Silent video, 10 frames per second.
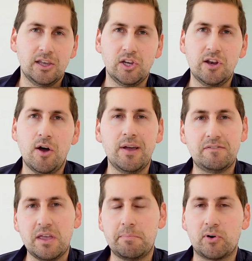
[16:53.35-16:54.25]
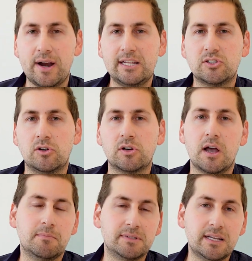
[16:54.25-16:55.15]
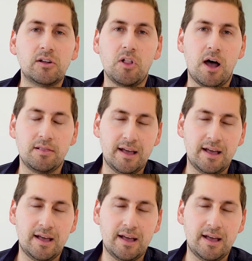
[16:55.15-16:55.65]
if the appraisal comes in a lot